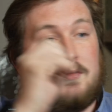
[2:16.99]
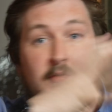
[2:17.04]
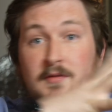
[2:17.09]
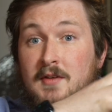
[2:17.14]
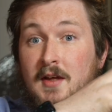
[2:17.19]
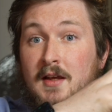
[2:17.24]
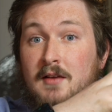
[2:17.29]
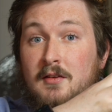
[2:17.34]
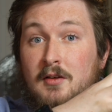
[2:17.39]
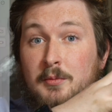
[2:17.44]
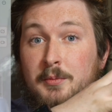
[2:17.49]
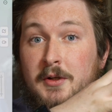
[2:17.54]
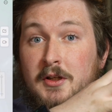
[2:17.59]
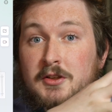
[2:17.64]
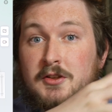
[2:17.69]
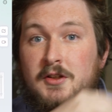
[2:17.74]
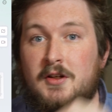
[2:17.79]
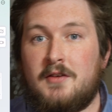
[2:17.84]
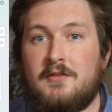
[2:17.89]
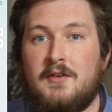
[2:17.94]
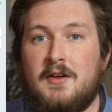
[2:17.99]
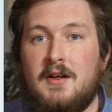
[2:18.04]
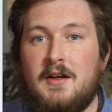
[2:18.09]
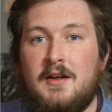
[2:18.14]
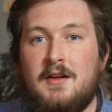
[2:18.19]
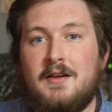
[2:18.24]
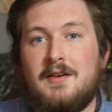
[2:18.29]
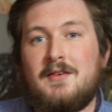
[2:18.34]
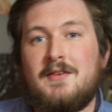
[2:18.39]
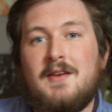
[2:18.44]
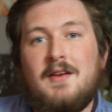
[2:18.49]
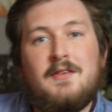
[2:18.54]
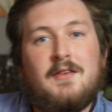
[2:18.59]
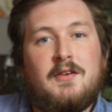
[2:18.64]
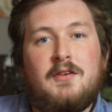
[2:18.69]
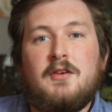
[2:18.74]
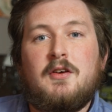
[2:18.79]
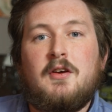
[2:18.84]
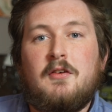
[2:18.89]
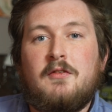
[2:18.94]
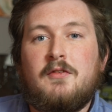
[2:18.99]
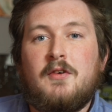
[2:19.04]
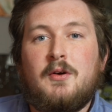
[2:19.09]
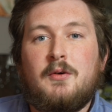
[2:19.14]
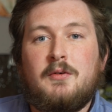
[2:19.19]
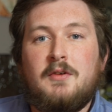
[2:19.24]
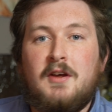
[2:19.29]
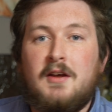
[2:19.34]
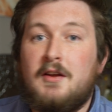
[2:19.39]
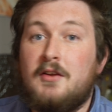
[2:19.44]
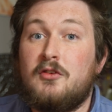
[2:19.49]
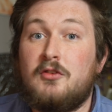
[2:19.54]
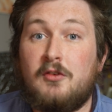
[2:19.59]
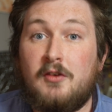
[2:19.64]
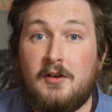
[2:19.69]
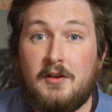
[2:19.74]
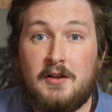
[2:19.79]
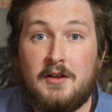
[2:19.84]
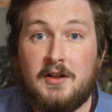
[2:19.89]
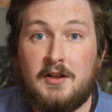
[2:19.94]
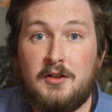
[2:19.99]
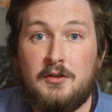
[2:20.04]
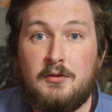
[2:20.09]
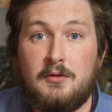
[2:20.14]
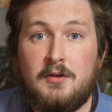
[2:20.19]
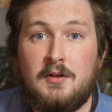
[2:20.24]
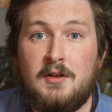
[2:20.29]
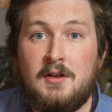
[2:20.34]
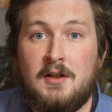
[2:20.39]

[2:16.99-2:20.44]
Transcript: take a little picture of it, and it sends it to your phone, and it's really cute.